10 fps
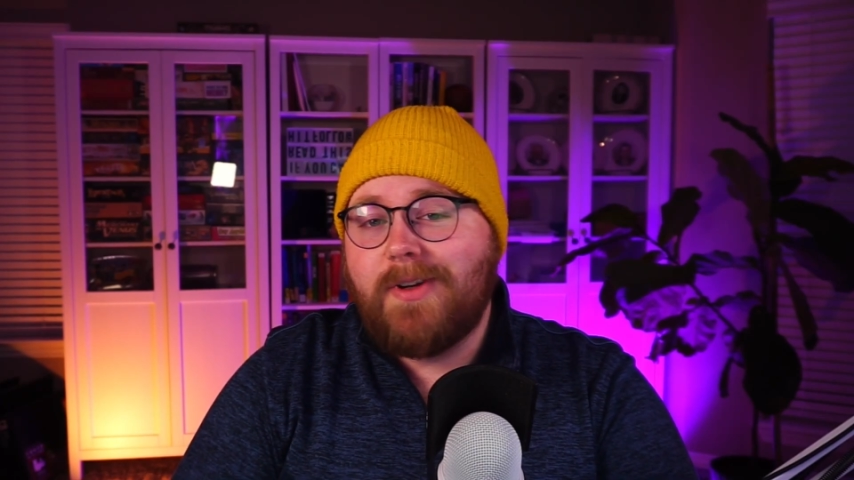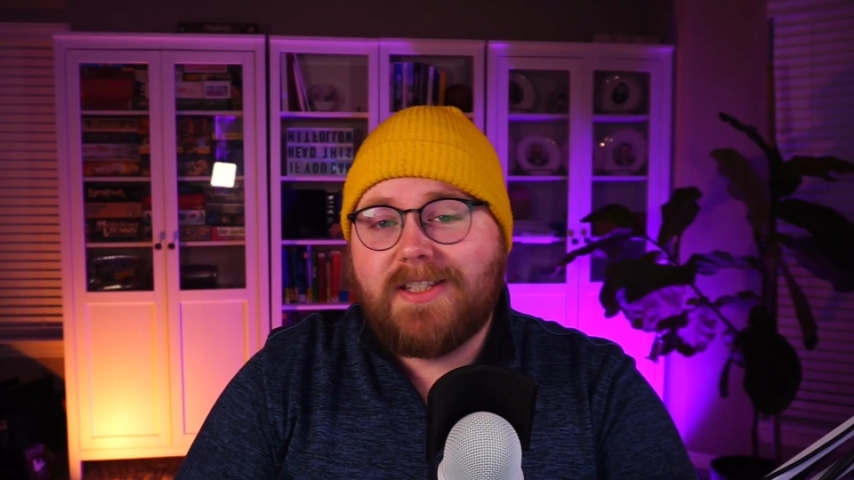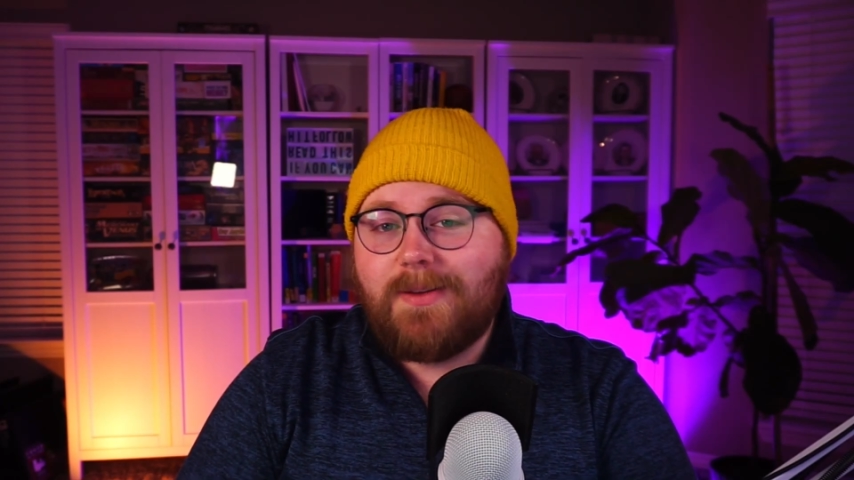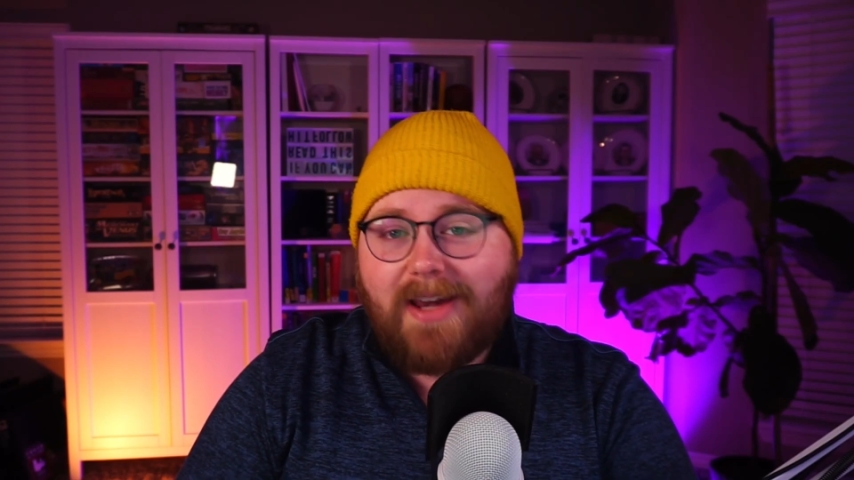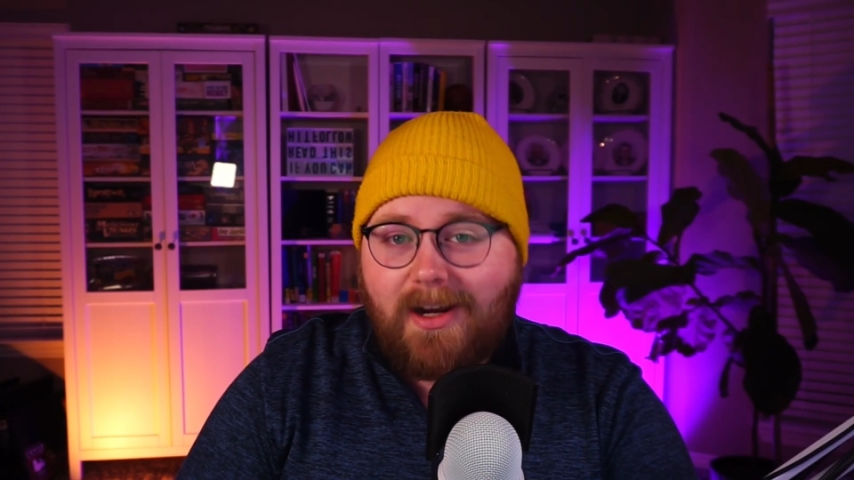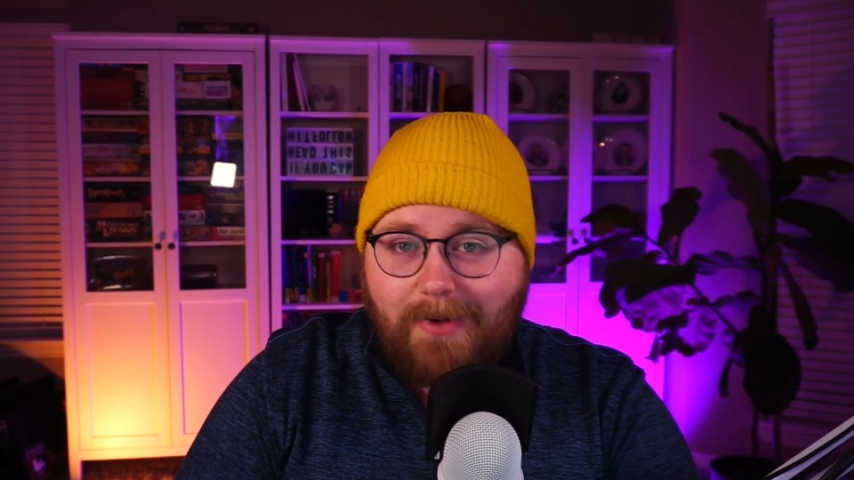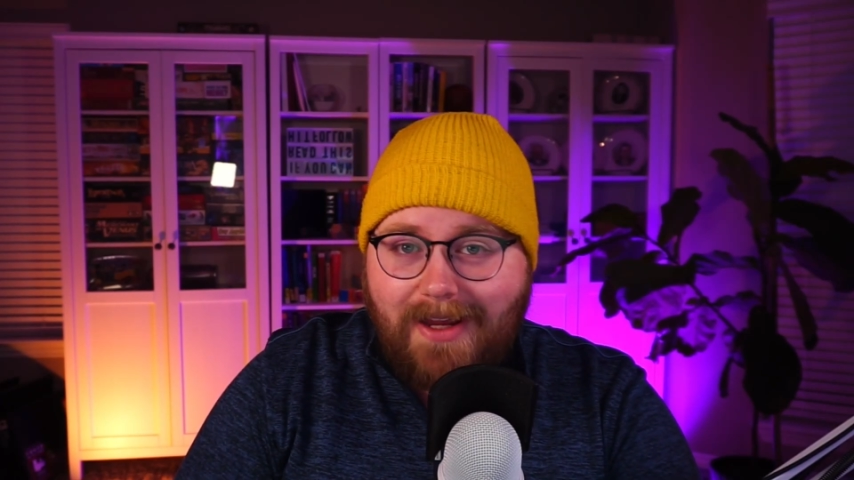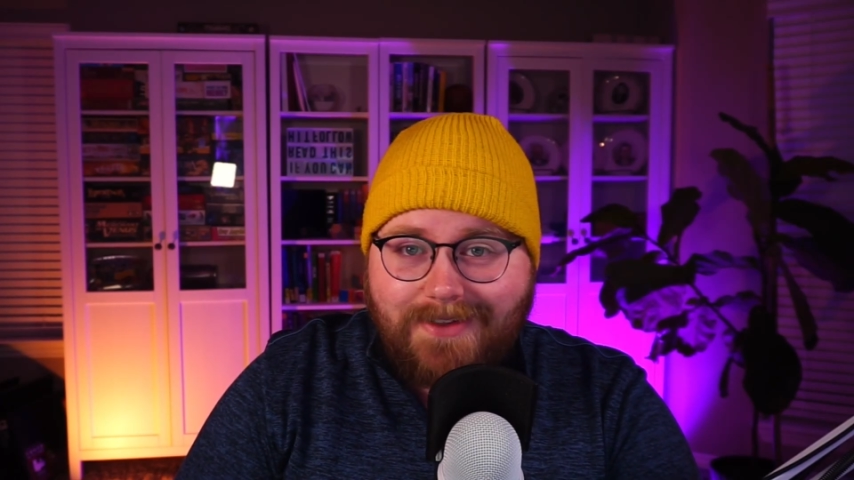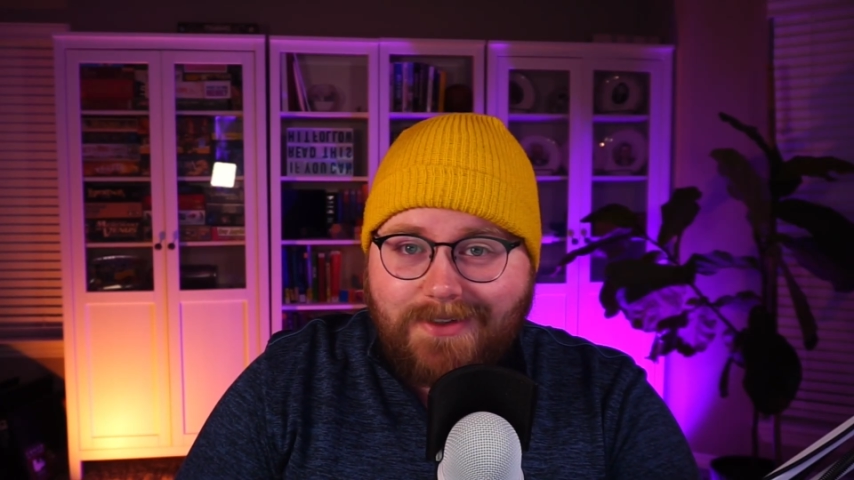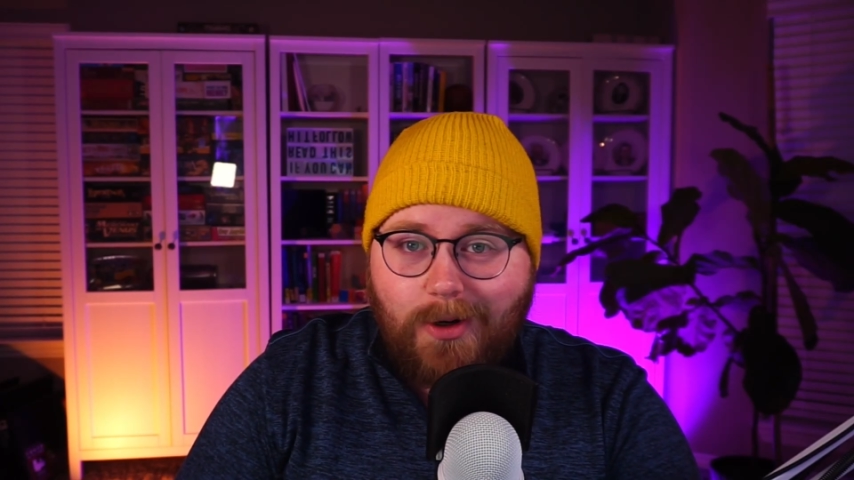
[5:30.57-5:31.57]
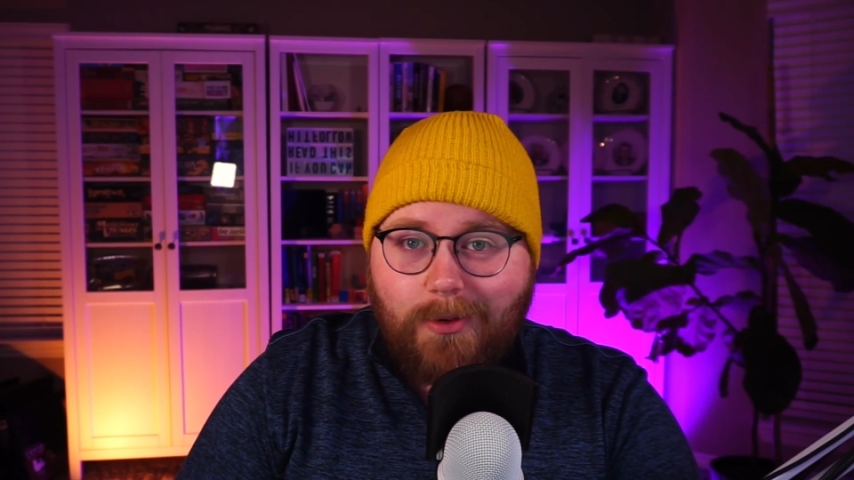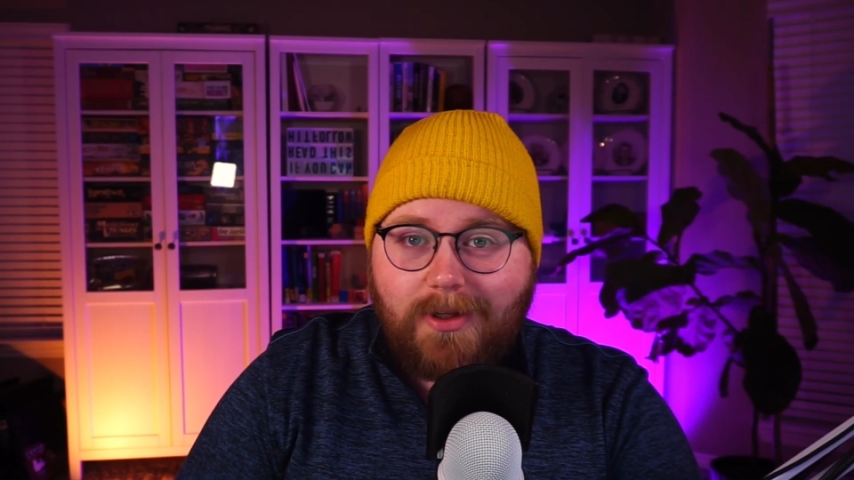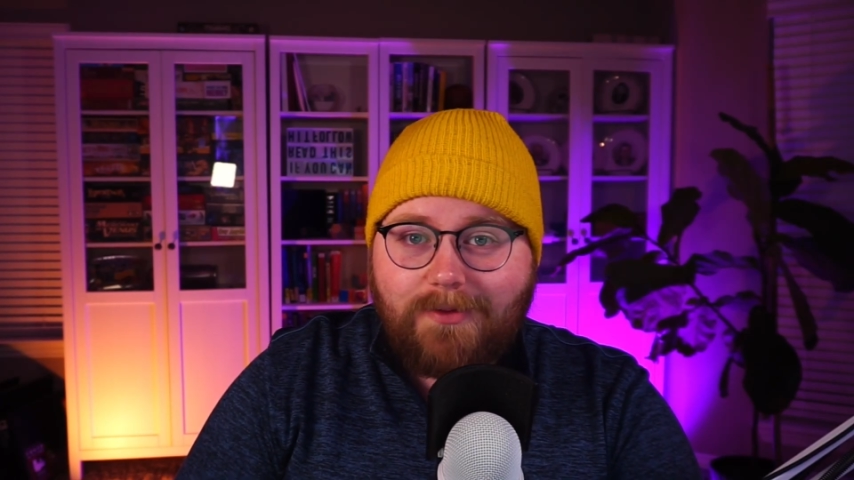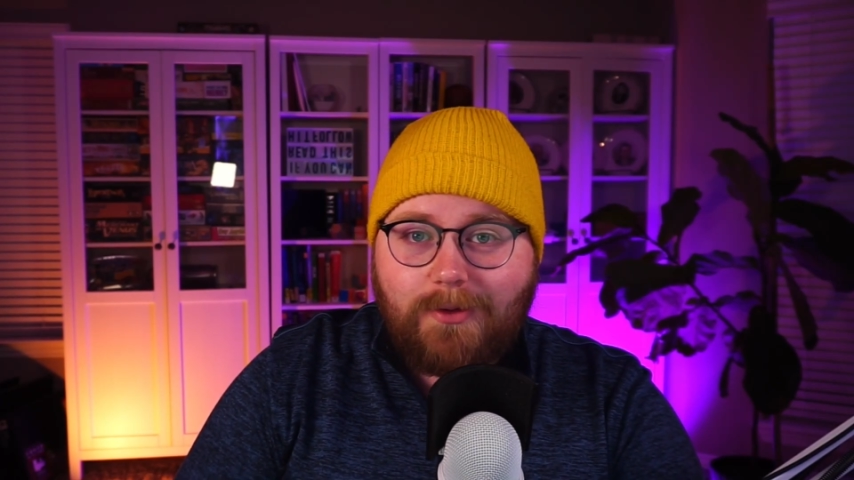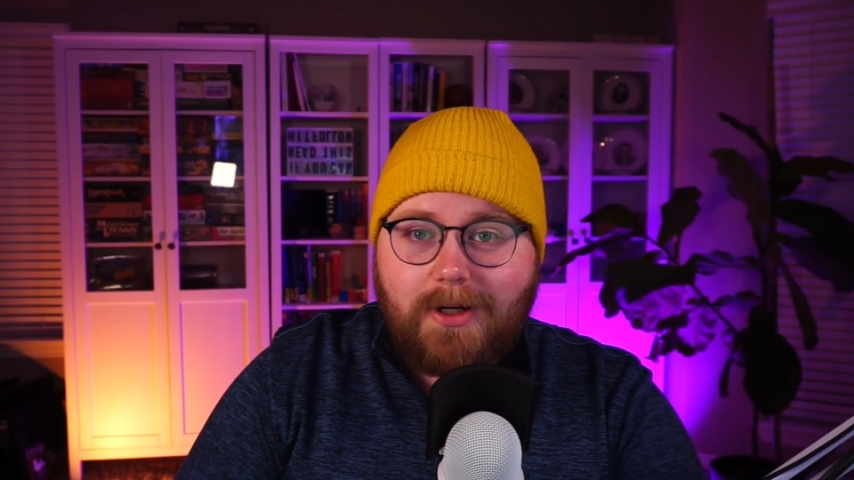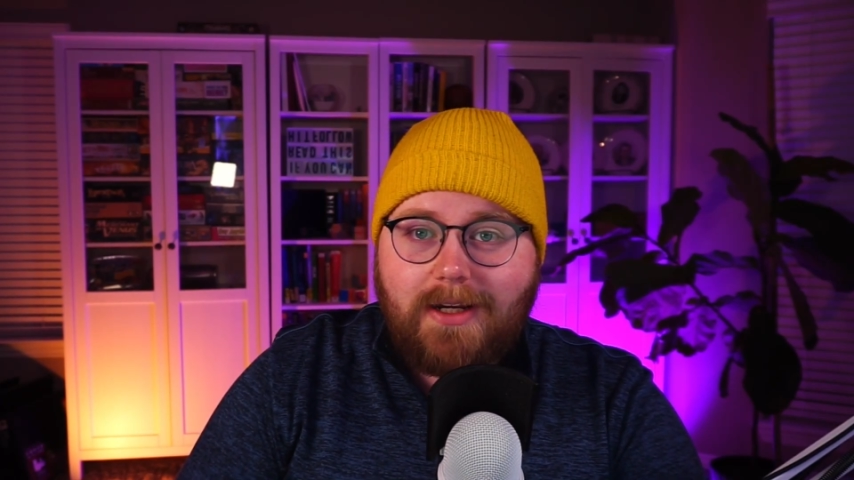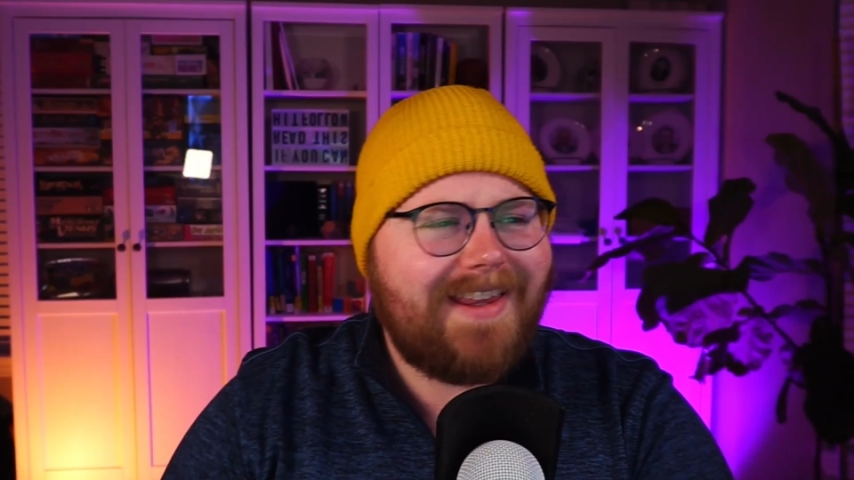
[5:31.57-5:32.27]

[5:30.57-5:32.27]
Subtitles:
because the battle pass is totally free.